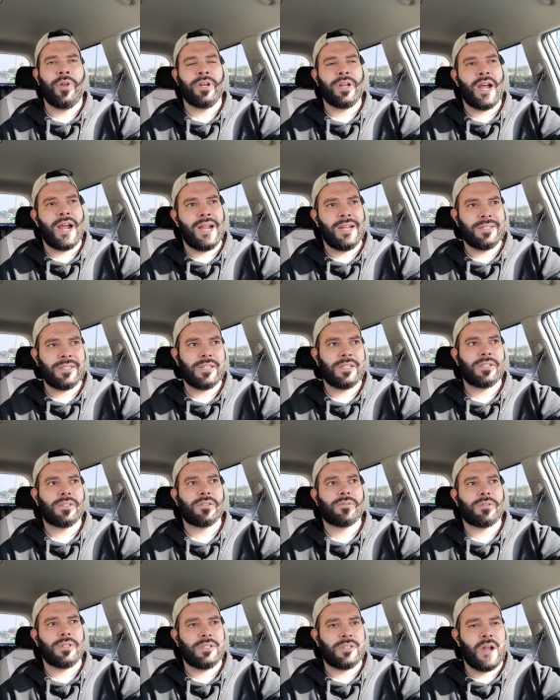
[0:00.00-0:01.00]
one, guys.
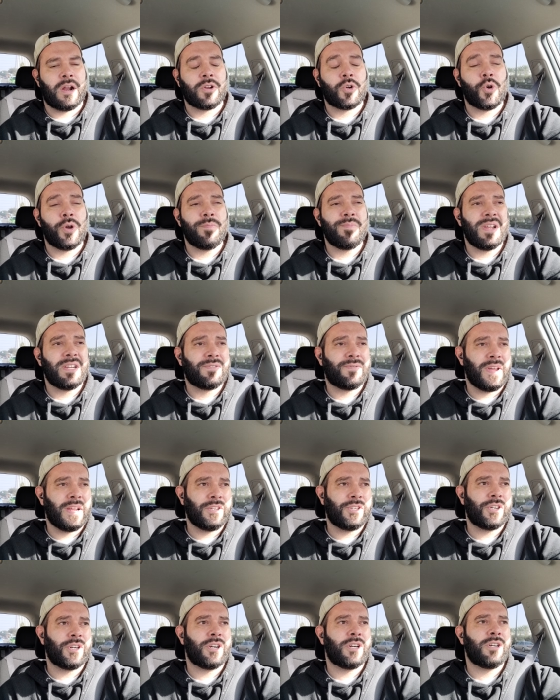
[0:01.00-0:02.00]
It's it's on Coinbase
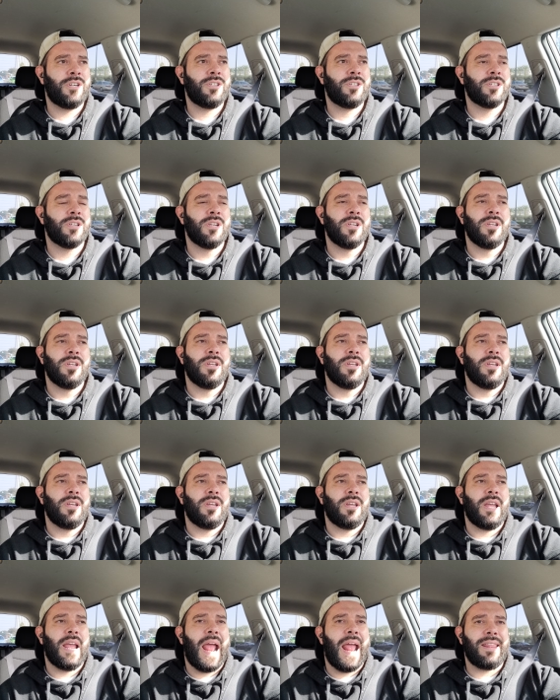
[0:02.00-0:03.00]
Ventures.
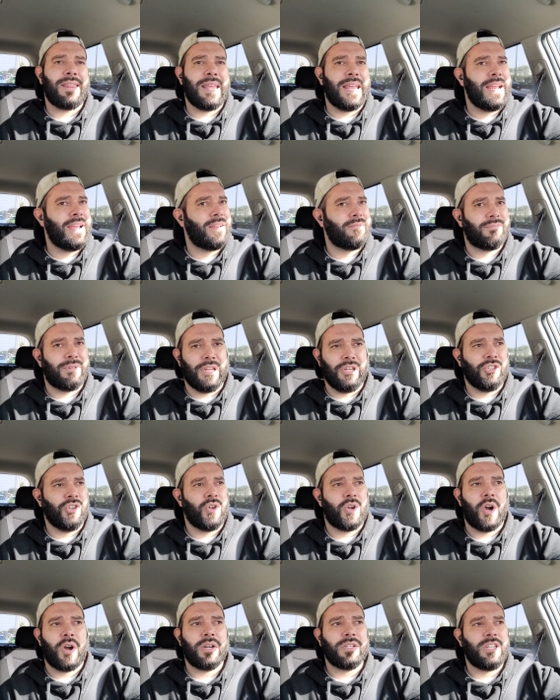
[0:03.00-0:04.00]
I think
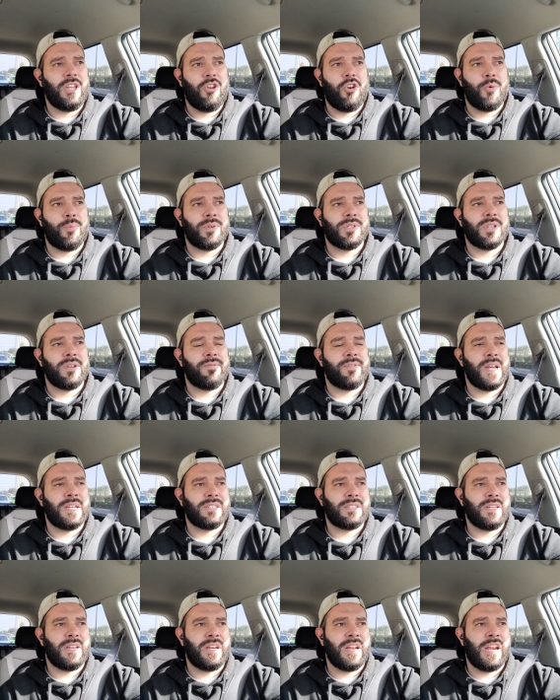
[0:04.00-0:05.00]
Digital Currency Group is
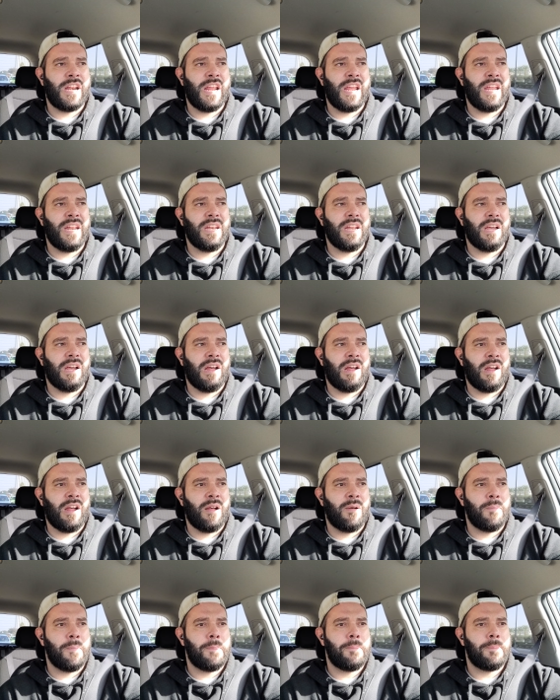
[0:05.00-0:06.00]
invested in it,
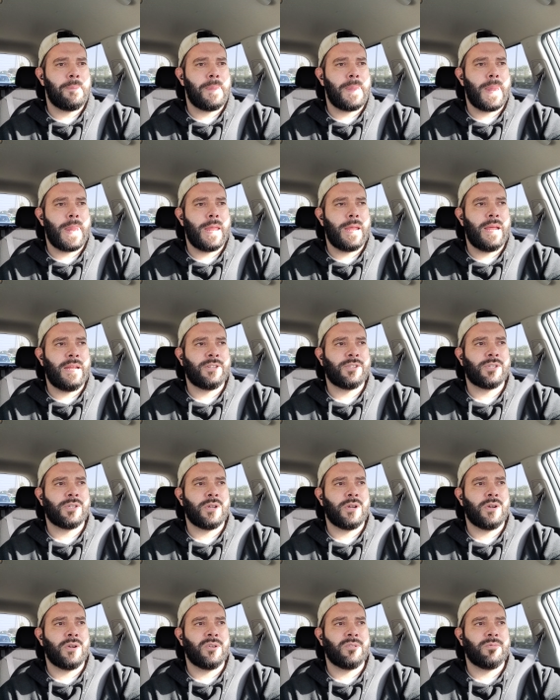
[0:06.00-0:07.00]
um, and
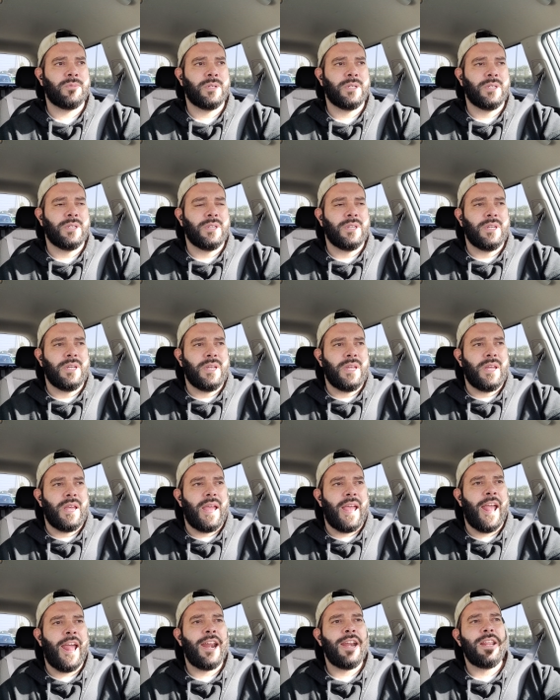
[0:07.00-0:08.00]
so
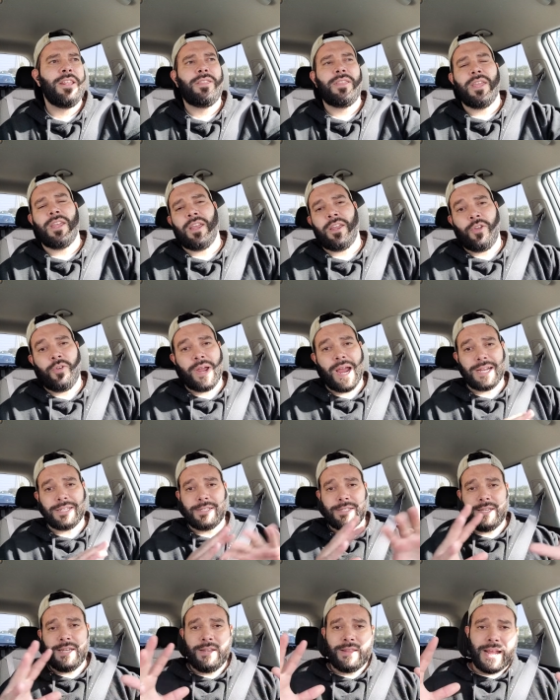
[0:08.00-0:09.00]
anything you
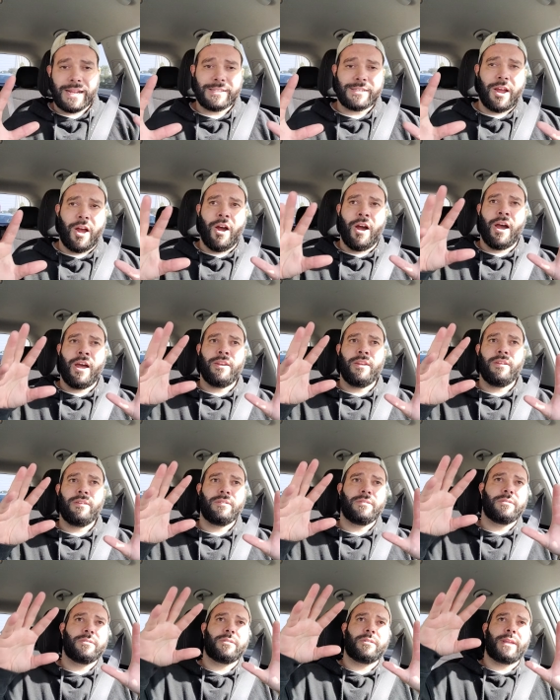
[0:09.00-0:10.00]
guys see that's on
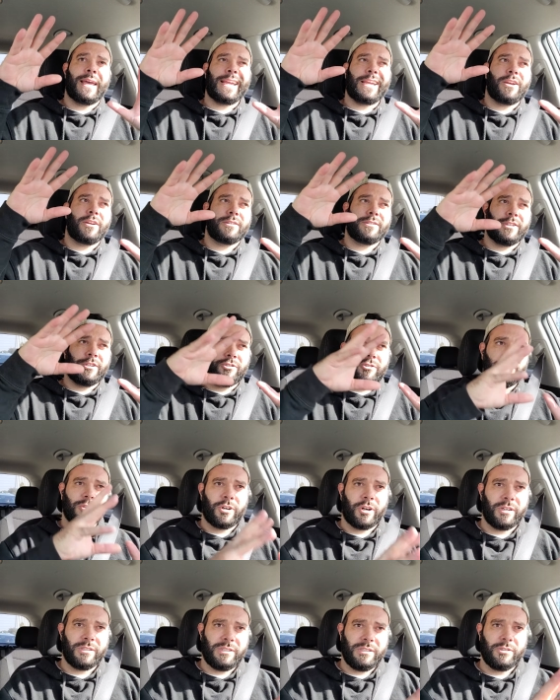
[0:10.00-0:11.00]
like Digital
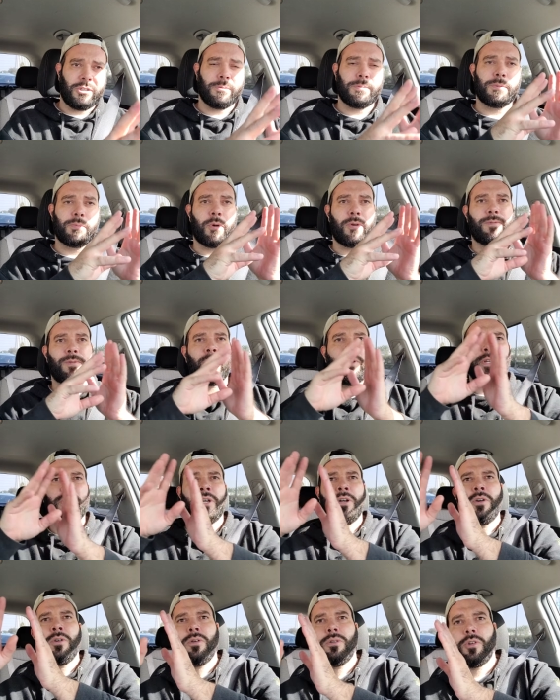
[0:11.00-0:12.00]
Currency Group's
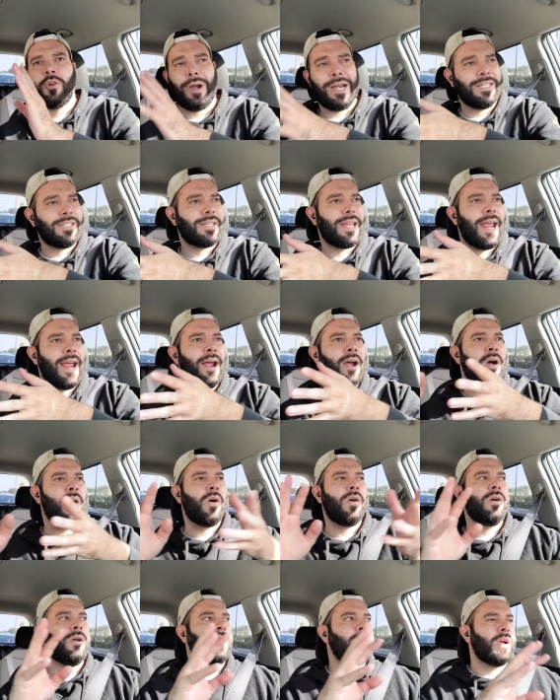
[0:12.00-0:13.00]
portfolio,
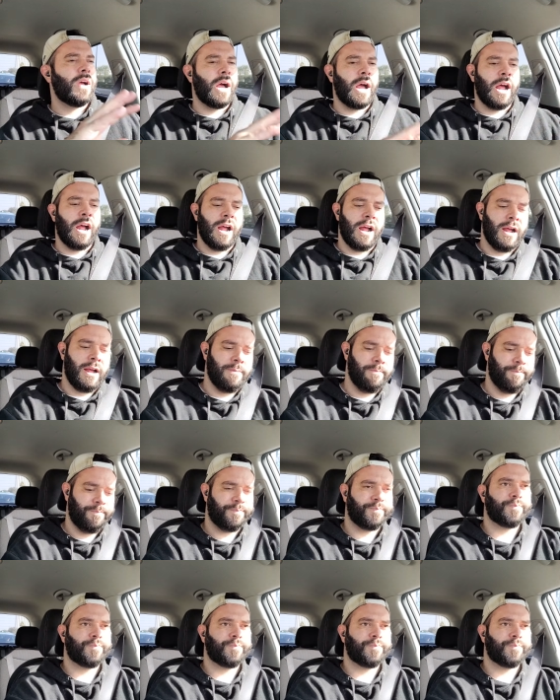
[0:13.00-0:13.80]
Grayscale, uh,